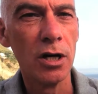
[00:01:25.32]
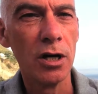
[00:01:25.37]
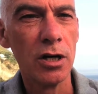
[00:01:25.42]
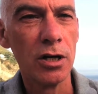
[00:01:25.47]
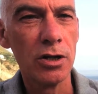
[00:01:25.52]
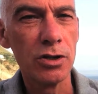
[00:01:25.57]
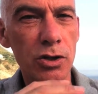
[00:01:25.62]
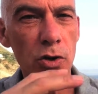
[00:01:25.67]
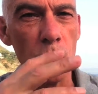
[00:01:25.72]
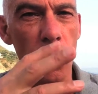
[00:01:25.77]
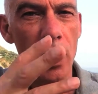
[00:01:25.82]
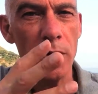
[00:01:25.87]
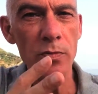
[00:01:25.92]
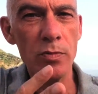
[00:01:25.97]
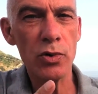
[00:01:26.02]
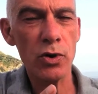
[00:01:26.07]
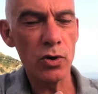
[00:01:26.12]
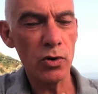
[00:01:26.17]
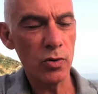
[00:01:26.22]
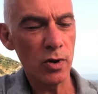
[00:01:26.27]
So one
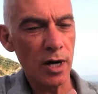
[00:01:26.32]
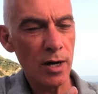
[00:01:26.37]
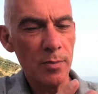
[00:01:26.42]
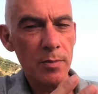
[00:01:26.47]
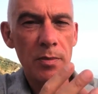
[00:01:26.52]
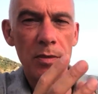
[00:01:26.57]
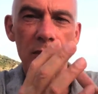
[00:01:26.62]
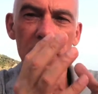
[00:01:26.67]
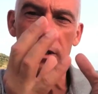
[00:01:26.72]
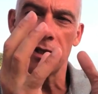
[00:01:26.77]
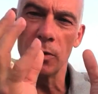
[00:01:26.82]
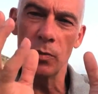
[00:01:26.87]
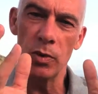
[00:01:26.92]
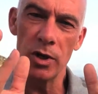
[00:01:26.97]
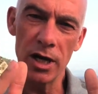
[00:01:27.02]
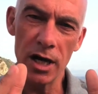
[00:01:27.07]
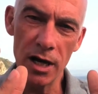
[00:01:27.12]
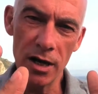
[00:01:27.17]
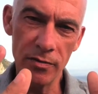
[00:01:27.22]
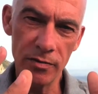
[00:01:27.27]
program that we
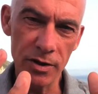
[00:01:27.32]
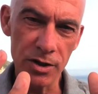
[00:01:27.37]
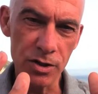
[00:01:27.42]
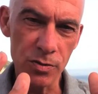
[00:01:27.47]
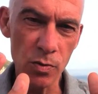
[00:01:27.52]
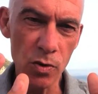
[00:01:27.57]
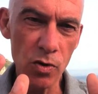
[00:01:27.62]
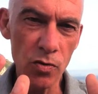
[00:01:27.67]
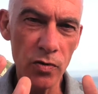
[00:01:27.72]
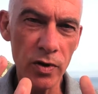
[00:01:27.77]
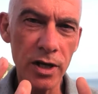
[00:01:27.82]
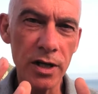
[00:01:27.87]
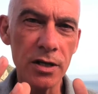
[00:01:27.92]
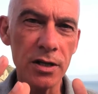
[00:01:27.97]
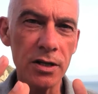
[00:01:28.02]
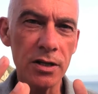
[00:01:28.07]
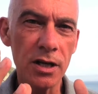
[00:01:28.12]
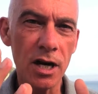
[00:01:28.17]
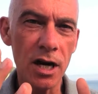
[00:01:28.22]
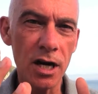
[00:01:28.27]
have is moving in the
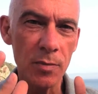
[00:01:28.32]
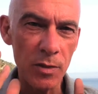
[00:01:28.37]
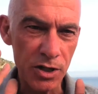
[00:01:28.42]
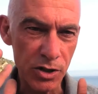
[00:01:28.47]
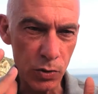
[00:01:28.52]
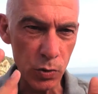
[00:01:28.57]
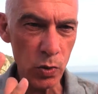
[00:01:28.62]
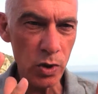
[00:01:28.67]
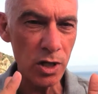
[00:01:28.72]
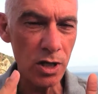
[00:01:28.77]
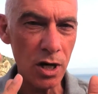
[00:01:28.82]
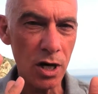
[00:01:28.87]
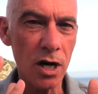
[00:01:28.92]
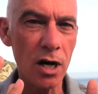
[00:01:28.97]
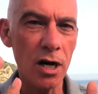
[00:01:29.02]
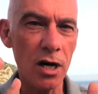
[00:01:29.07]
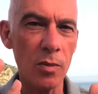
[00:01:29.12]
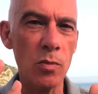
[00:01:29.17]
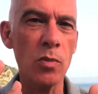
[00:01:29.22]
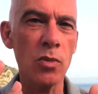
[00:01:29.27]
time as we
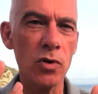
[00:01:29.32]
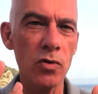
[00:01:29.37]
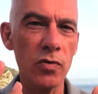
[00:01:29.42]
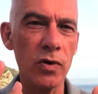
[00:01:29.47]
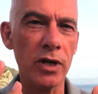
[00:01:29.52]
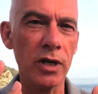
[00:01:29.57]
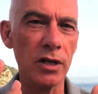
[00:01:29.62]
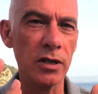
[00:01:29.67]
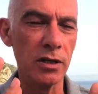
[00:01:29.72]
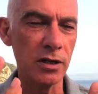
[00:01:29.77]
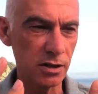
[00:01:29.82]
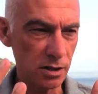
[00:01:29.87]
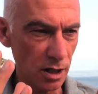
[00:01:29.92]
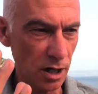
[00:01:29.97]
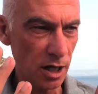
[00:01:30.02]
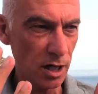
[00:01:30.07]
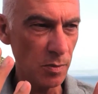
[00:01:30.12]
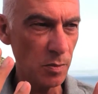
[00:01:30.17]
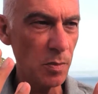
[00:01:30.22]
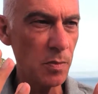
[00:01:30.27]
are moving in the
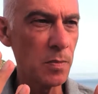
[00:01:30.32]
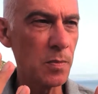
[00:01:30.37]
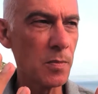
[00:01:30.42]
time,